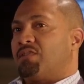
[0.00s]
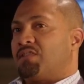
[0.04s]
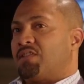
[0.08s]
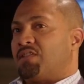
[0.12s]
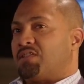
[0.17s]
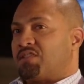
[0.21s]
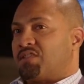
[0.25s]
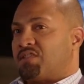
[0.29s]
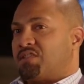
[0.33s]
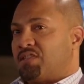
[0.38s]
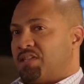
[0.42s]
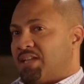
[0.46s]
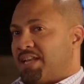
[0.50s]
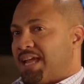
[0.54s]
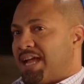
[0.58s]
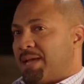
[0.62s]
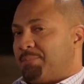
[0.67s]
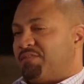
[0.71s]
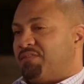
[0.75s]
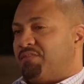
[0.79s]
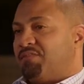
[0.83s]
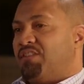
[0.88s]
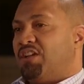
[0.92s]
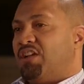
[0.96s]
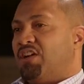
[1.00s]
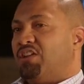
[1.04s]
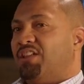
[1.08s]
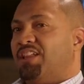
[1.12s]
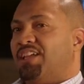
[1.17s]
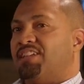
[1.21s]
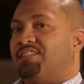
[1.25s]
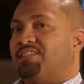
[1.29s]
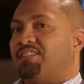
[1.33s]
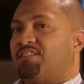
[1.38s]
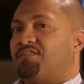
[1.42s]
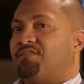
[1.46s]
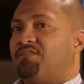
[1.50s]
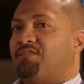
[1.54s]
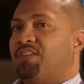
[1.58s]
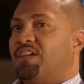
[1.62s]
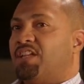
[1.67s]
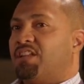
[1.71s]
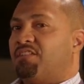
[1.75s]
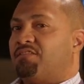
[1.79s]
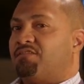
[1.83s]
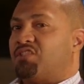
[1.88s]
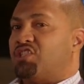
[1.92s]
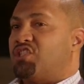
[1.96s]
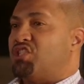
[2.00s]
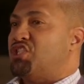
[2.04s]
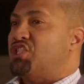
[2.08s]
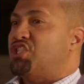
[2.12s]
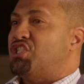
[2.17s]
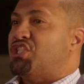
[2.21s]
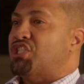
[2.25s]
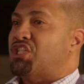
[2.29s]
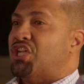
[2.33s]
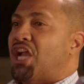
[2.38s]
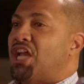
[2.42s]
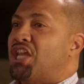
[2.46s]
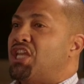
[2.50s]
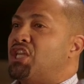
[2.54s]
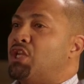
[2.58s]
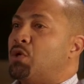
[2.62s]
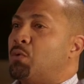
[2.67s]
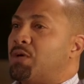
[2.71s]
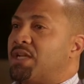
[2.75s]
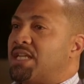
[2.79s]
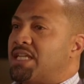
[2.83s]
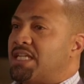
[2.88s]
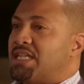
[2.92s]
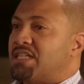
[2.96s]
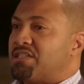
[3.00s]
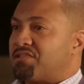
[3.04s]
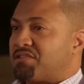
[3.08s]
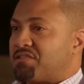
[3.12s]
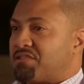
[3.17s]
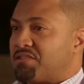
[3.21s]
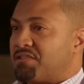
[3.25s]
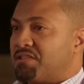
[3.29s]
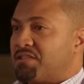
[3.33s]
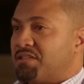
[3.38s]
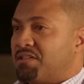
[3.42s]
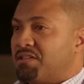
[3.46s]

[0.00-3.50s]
the synapse feel is a feel of genuineness.